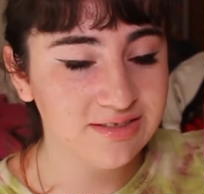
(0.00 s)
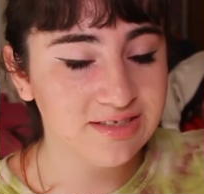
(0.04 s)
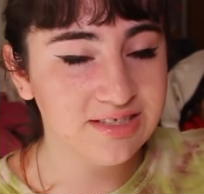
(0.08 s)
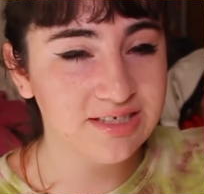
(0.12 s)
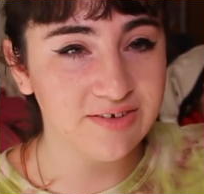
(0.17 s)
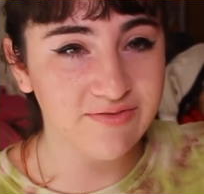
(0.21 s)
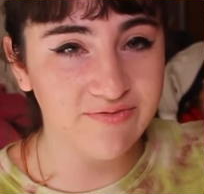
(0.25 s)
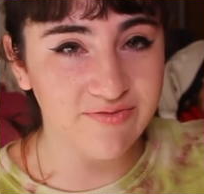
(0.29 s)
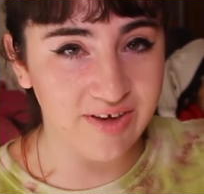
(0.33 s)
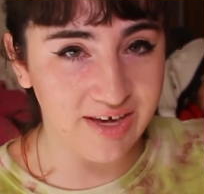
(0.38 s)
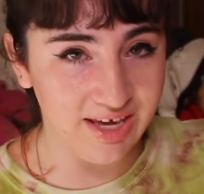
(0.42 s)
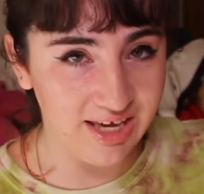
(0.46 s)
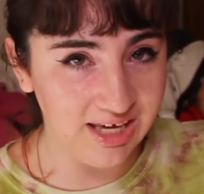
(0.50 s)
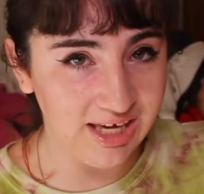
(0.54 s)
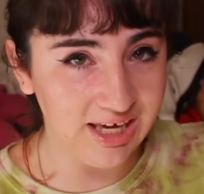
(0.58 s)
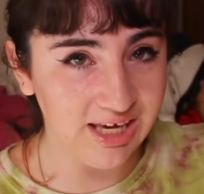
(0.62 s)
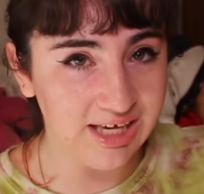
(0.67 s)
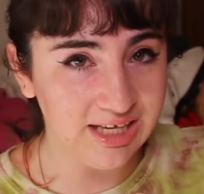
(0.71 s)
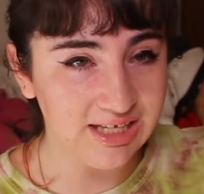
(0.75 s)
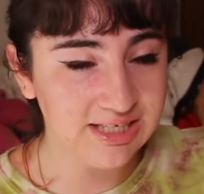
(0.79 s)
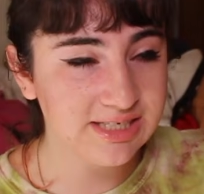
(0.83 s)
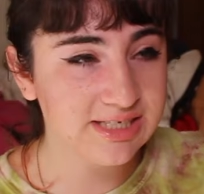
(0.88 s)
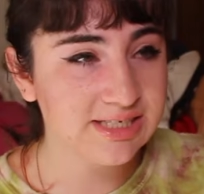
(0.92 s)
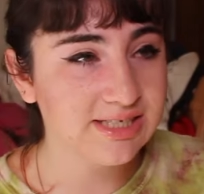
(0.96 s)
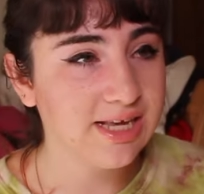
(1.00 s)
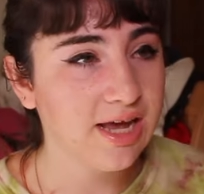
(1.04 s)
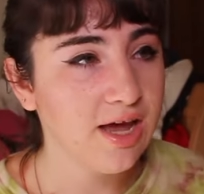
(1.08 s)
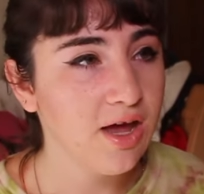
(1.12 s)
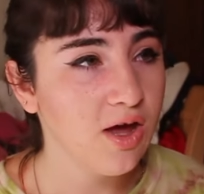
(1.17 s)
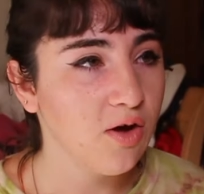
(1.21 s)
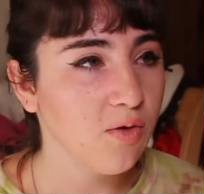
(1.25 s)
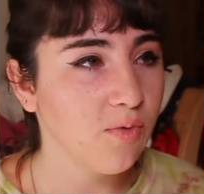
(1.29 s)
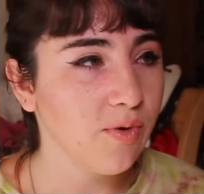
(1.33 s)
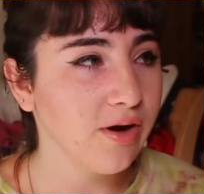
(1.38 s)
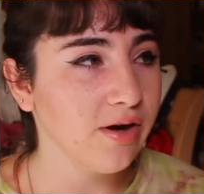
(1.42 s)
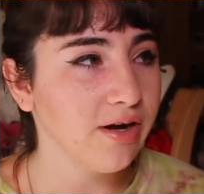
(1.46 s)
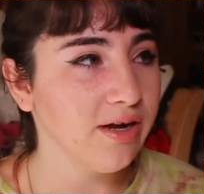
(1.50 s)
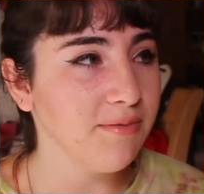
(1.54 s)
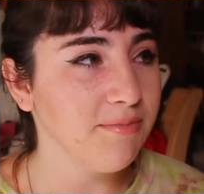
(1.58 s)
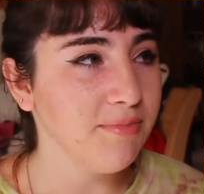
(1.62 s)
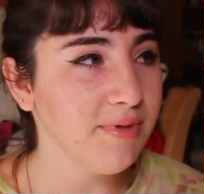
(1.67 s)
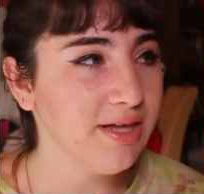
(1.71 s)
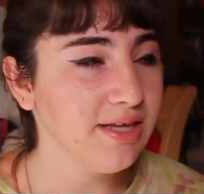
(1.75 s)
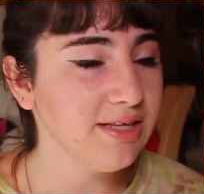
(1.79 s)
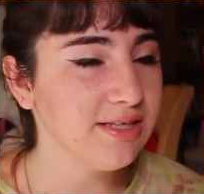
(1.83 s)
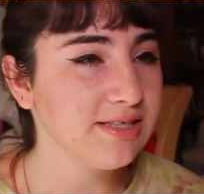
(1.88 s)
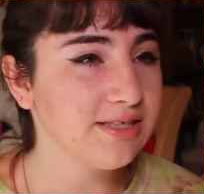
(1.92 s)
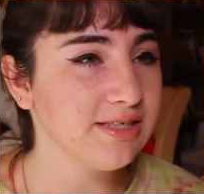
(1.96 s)
to Vegas, where he
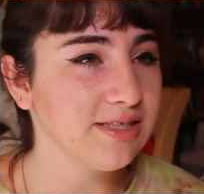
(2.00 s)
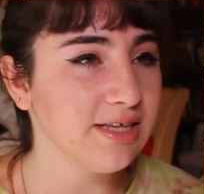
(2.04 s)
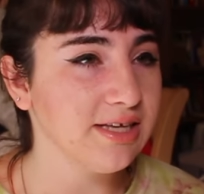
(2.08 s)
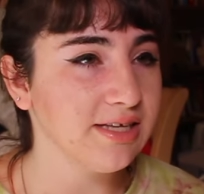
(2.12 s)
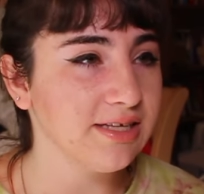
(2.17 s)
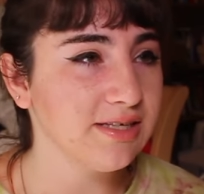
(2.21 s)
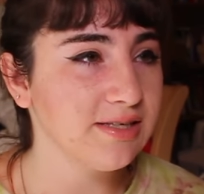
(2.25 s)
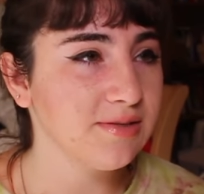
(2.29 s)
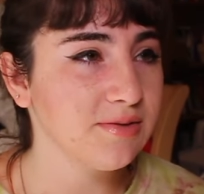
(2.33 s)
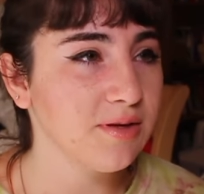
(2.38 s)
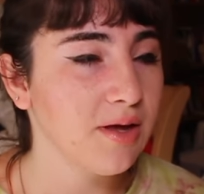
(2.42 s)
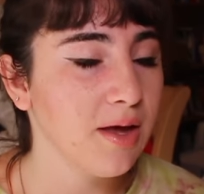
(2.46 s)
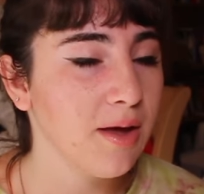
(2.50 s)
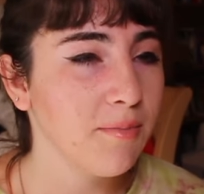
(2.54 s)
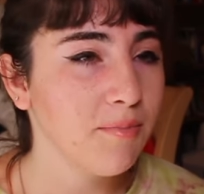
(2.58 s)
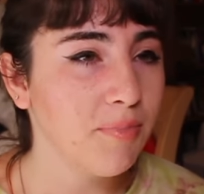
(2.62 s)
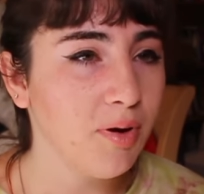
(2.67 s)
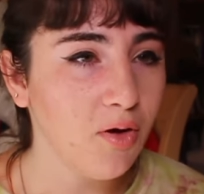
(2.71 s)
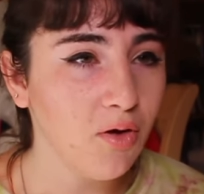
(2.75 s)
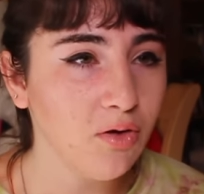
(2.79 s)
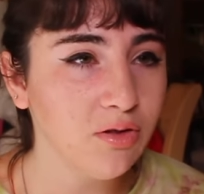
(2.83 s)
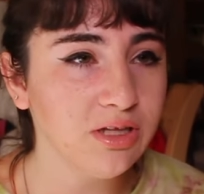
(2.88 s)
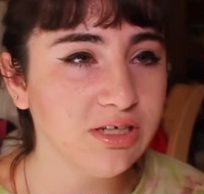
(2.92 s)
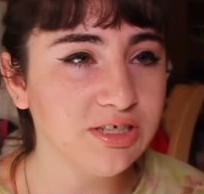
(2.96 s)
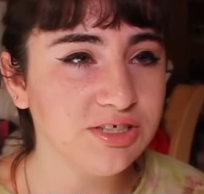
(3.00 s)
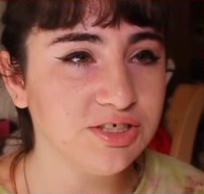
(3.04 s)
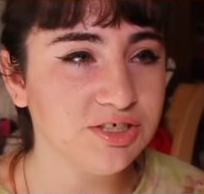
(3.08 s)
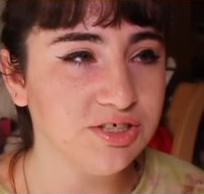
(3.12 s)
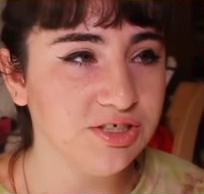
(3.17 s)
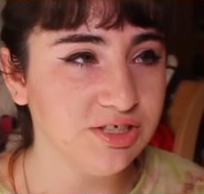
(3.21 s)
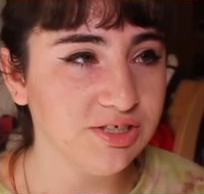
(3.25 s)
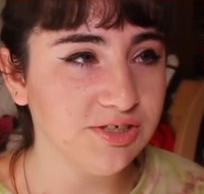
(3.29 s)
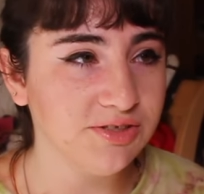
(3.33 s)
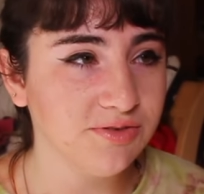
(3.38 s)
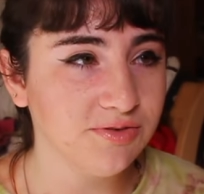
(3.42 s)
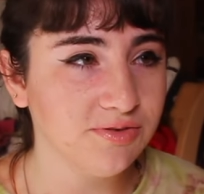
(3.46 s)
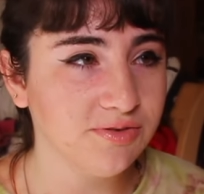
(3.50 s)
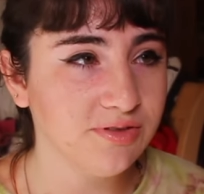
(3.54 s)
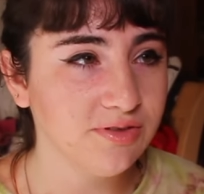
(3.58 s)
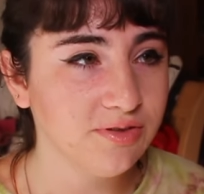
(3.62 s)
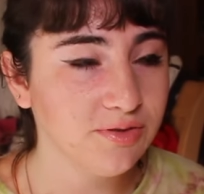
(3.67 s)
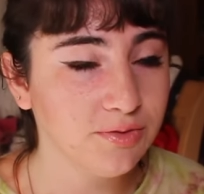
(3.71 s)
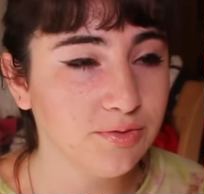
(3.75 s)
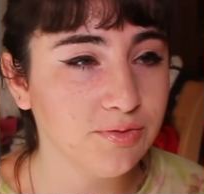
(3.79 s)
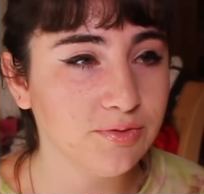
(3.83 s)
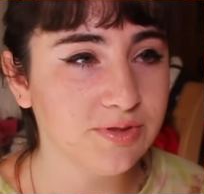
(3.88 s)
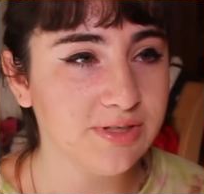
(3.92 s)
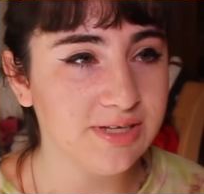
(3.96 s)
meets this Polish dude
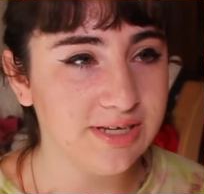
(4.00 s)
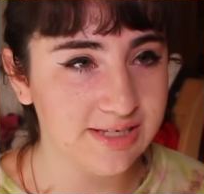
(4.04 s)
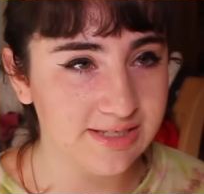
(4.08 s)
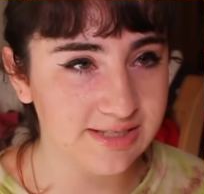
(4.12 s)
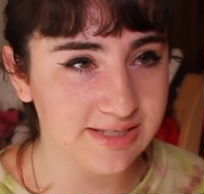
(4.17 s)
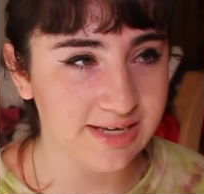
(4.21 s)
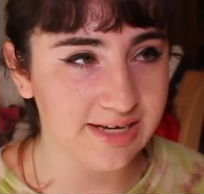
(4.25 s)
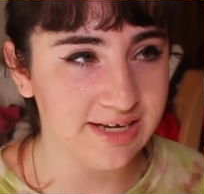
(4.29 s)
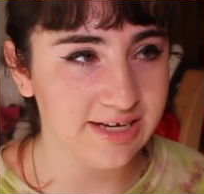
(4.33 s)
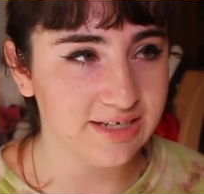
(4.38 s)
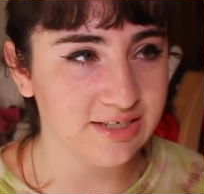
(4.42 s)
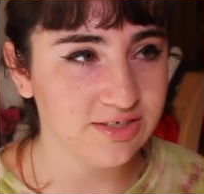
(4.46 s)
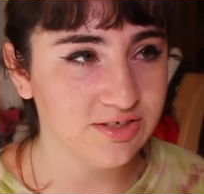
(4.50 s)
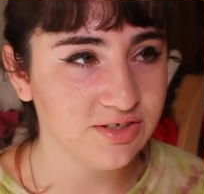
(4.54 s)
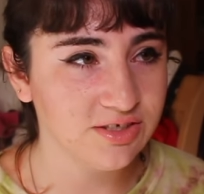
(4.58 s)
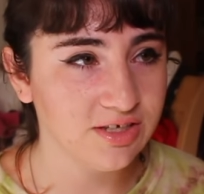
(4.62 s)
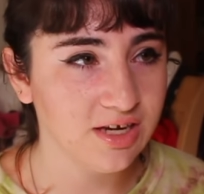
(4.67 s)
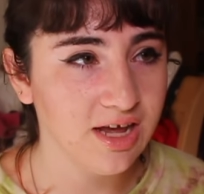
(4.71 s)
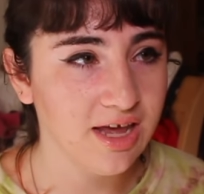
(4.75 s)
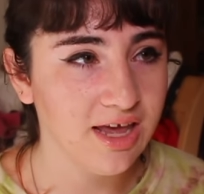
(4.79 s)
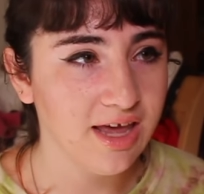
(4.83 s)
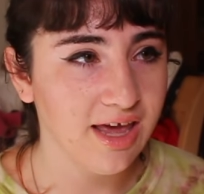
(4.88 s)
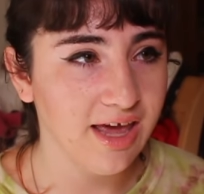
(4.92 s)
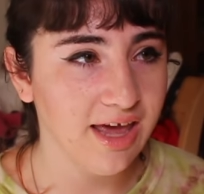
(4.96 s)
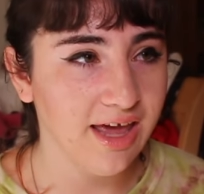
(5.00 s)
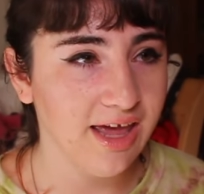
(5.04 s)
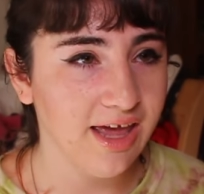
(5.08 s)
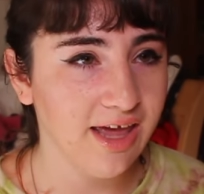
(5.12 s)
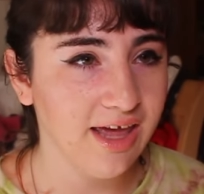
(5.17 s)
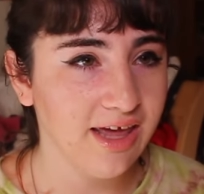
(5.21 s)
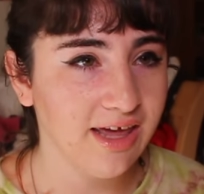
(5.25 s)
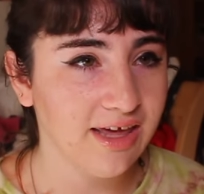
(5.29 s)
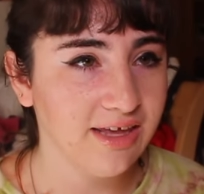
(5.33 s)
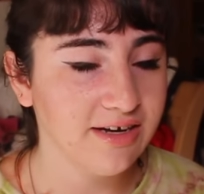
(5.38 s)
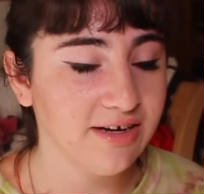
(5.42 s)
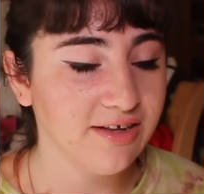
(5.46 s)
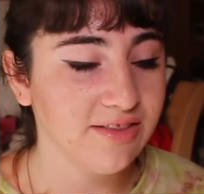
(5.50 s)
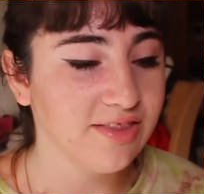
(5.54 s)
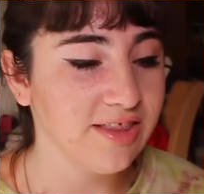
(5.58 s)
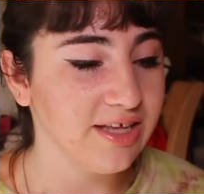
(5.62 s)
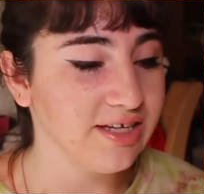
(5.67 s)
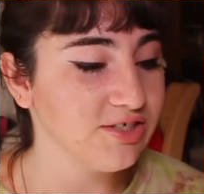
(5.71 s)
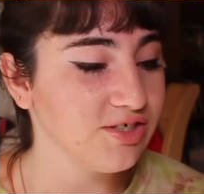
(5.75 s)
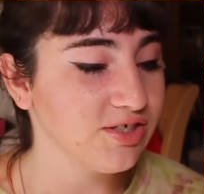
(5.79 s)
who's his age. And they